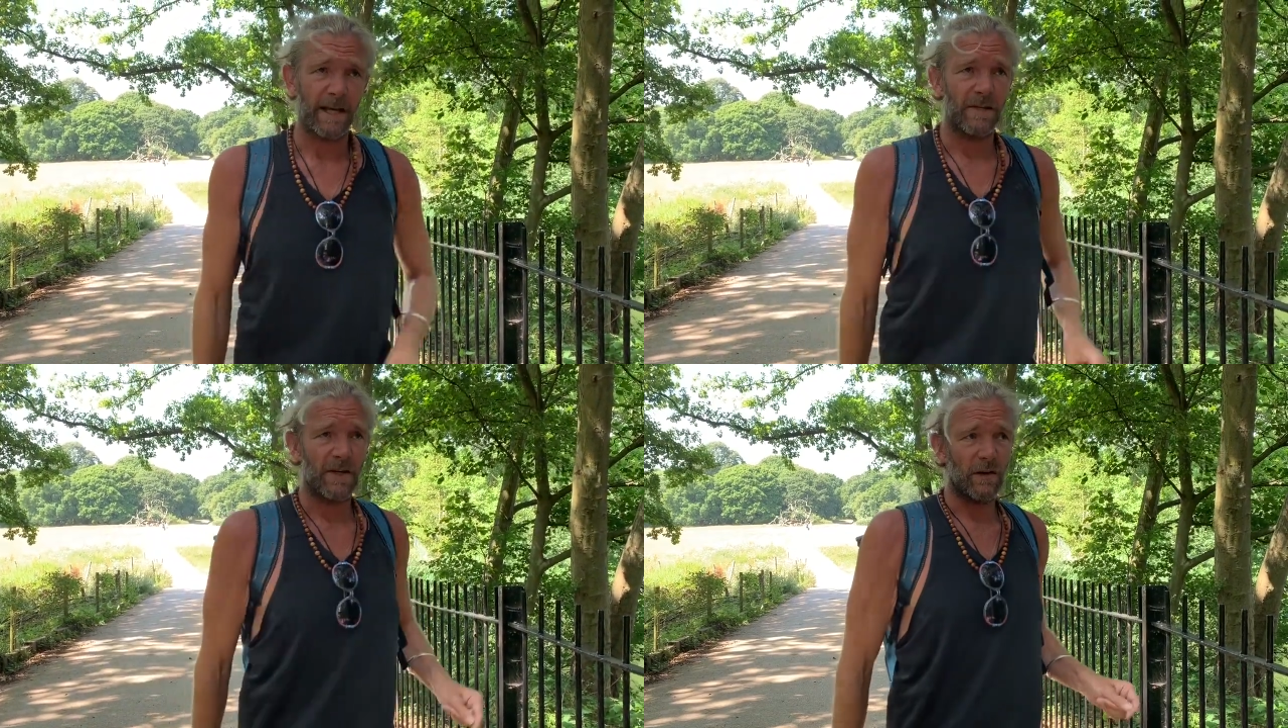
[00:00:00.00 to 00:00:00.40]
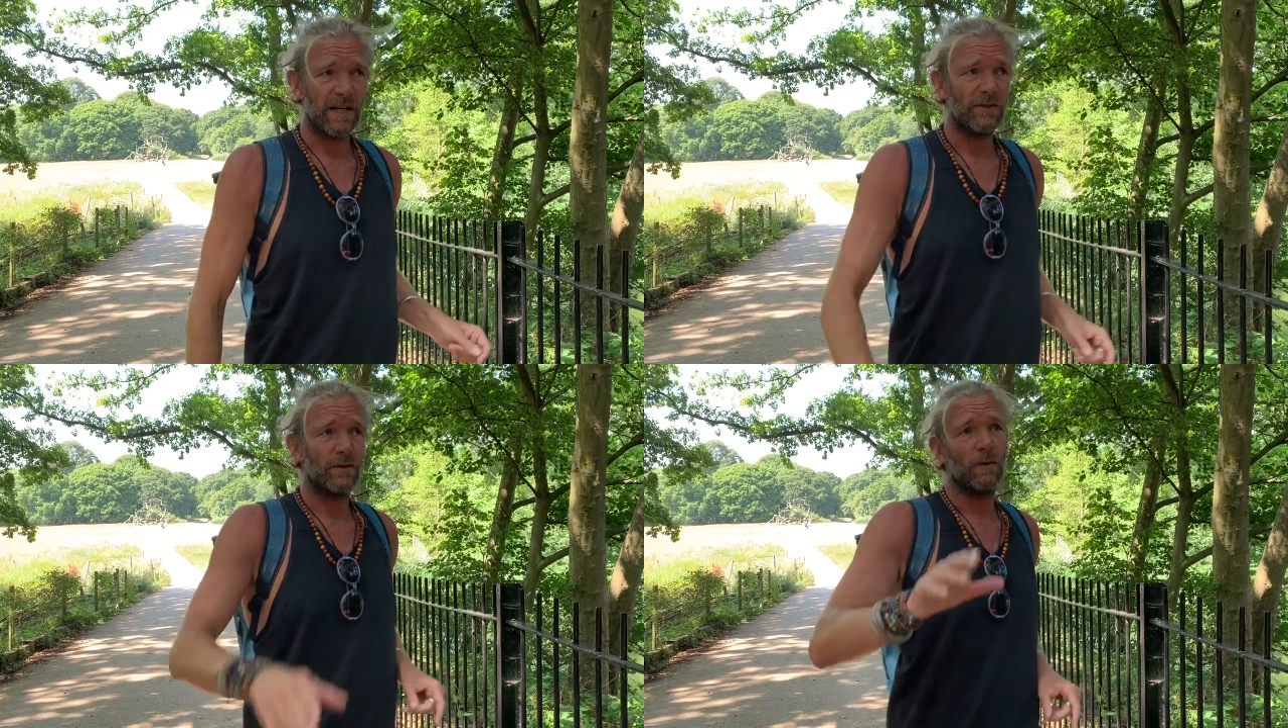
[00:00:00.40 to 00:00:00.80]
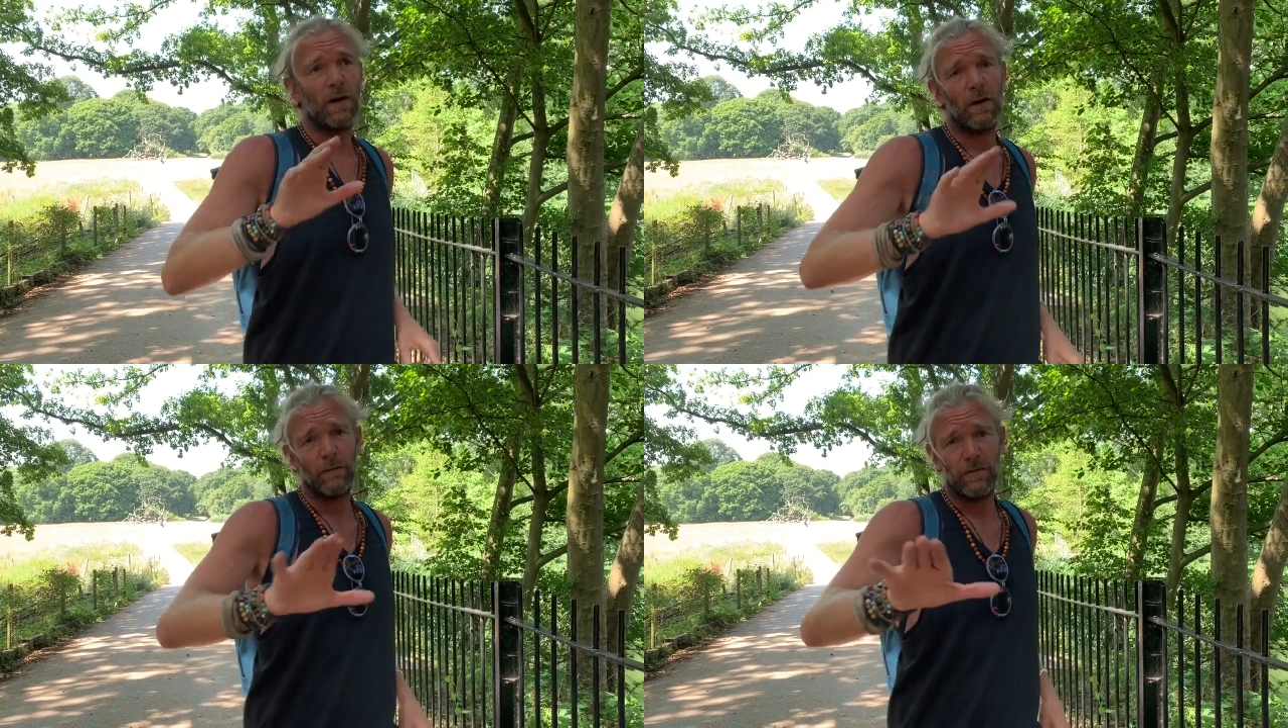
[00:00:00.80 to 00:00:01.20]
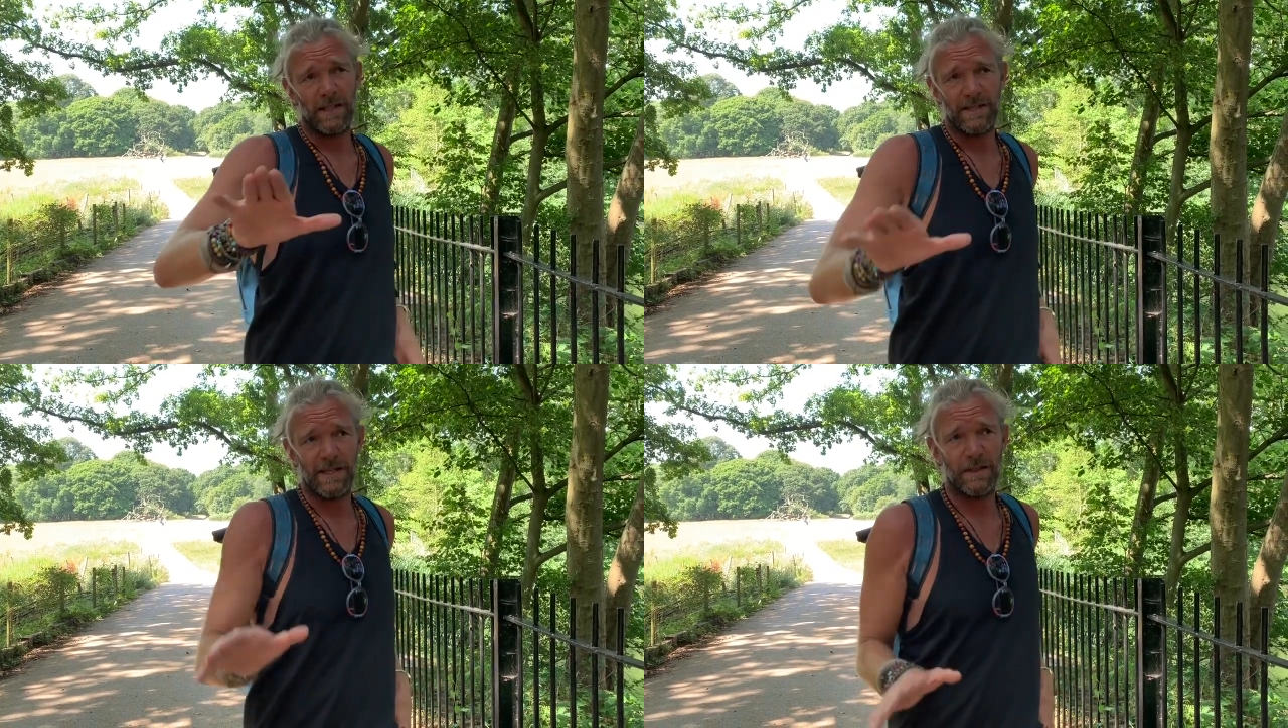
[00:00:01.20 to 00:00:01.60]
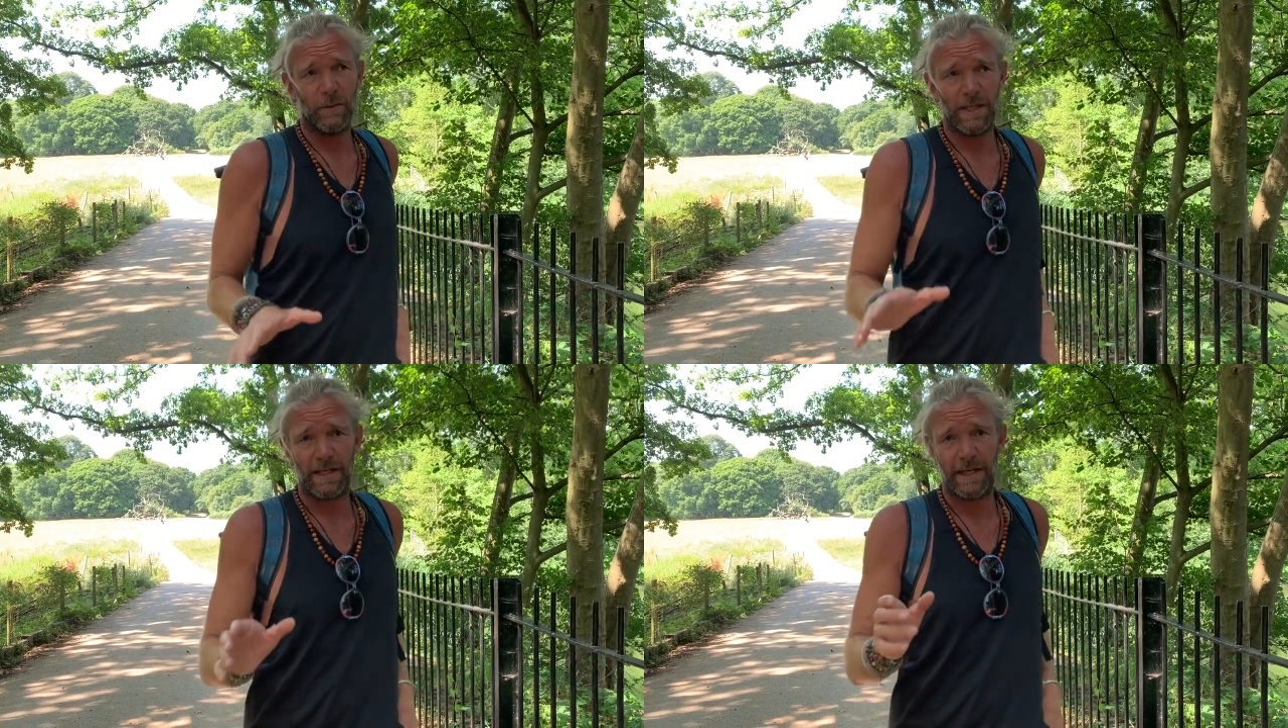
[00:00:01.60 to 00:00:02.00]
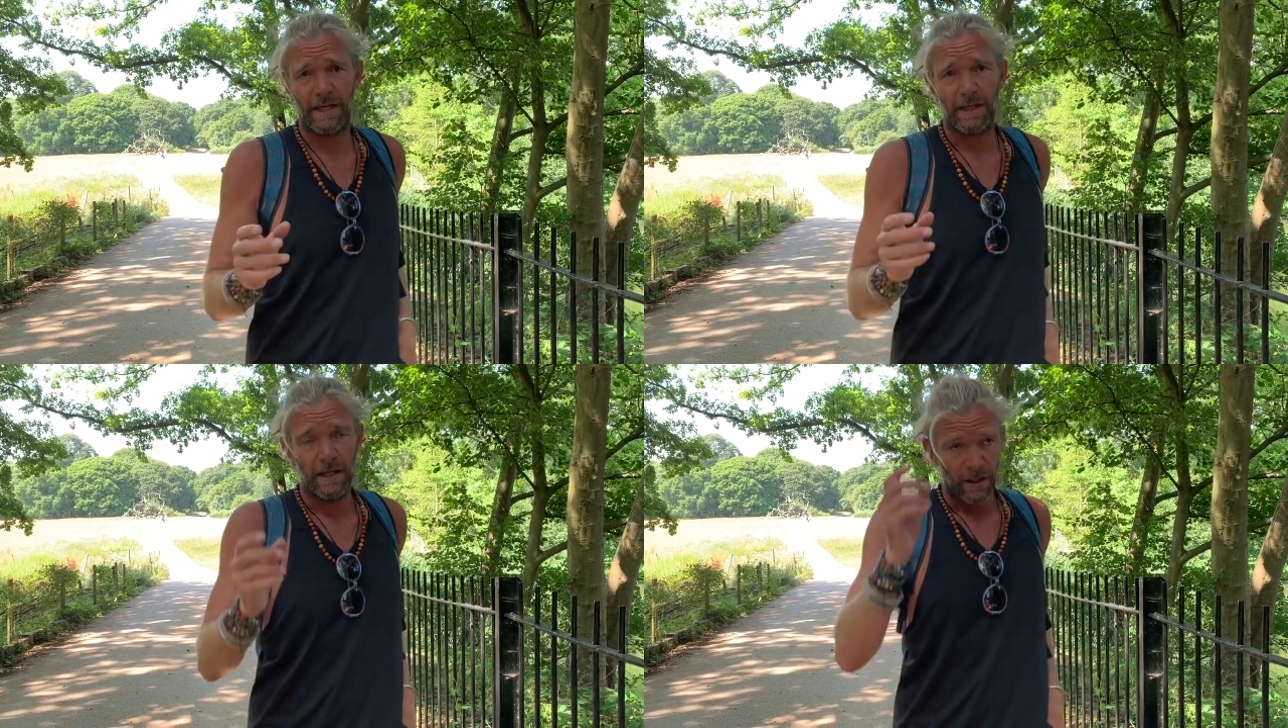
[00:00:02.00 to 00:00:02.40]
So as you'll hopefully see one day